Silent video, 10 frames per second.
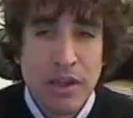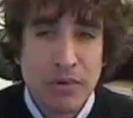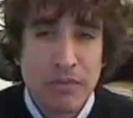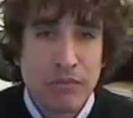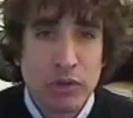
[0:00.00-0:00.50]
And
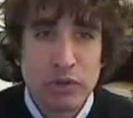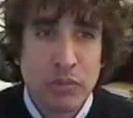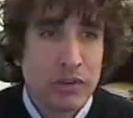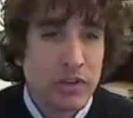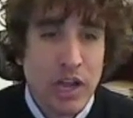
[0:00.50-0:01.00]
those
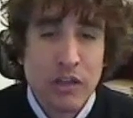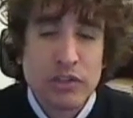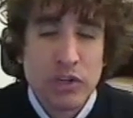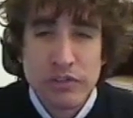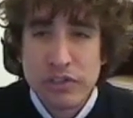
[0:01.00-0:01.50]
who did
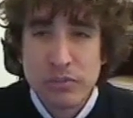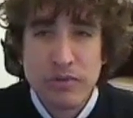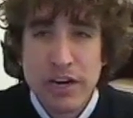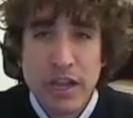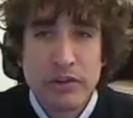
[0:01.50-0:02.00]
other services
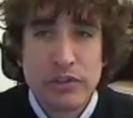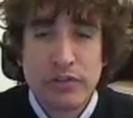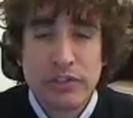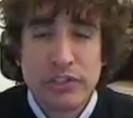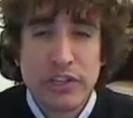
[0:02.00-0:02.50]
provide other
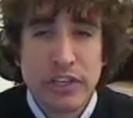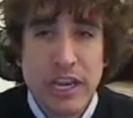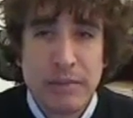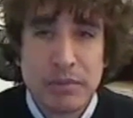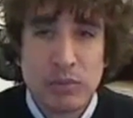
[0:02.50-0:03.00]
services at
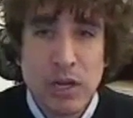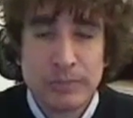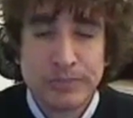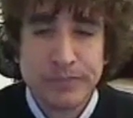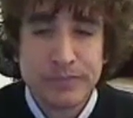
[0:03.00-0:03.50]
the camp as
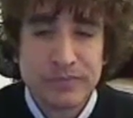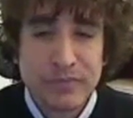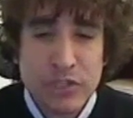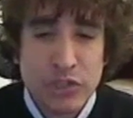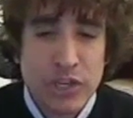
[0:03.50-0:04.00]
well.
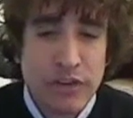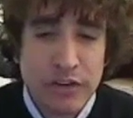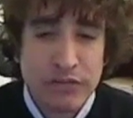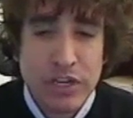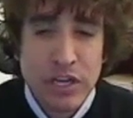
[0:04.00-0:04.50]
So they've
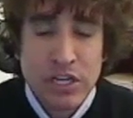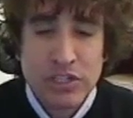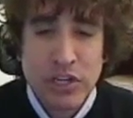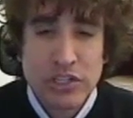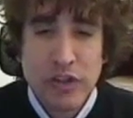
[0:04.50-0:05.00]
kind of
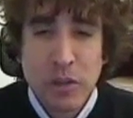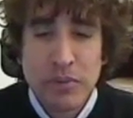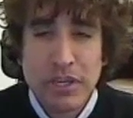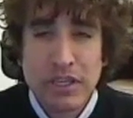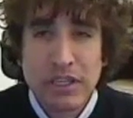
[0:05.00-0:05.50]
started
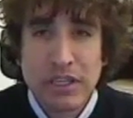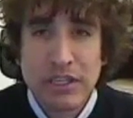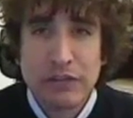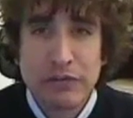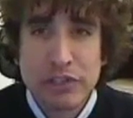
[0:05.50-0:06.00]
developing
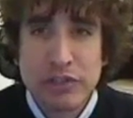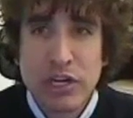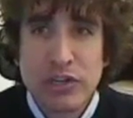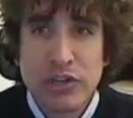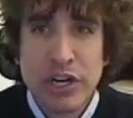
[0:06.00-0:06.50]
an
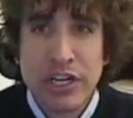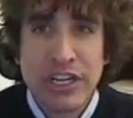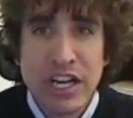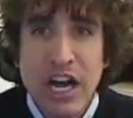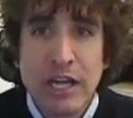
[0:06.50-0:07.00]
infrastructure and
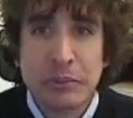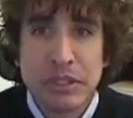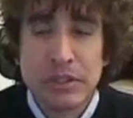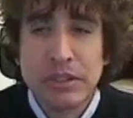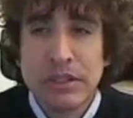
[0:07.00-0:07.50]
an
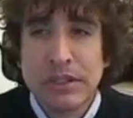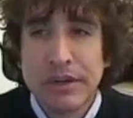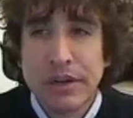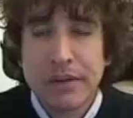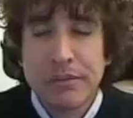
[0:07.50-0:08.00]
economy
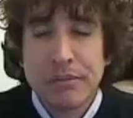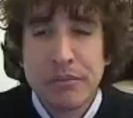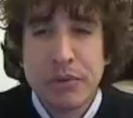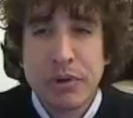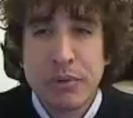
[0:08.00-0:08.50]

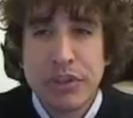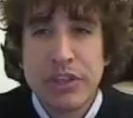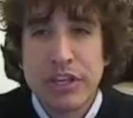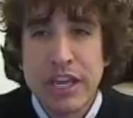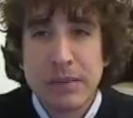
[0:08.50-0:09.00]

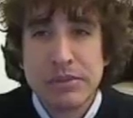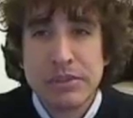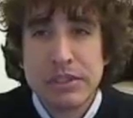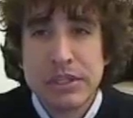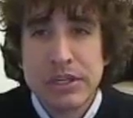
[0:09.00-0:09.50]
within the
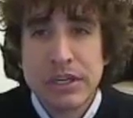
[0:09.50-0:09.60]
camps.